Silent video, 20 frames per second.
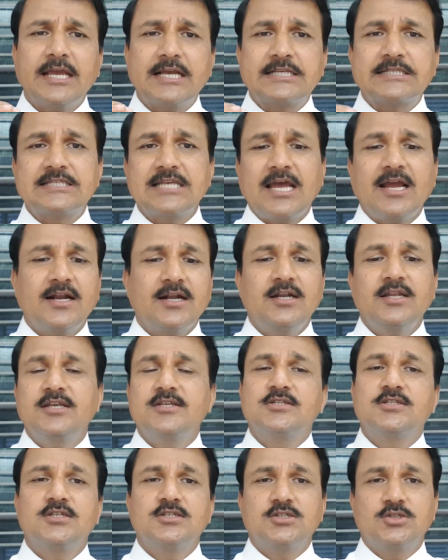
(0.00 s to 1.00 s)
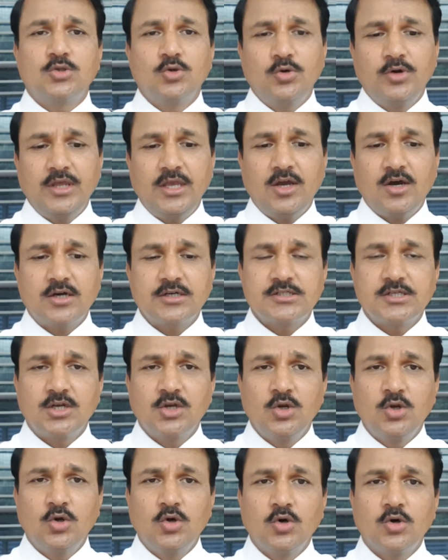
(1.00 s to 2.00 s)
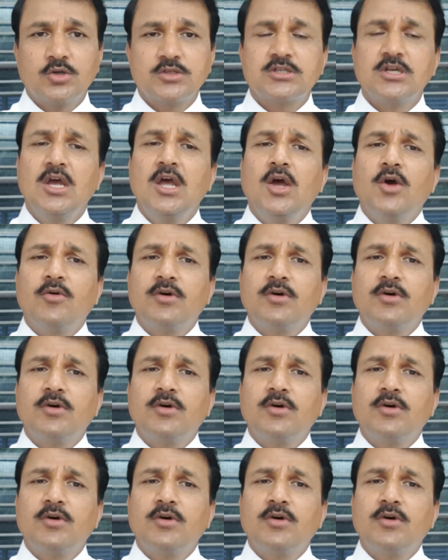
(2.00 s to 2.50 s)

exactly is this two deoxyglucose,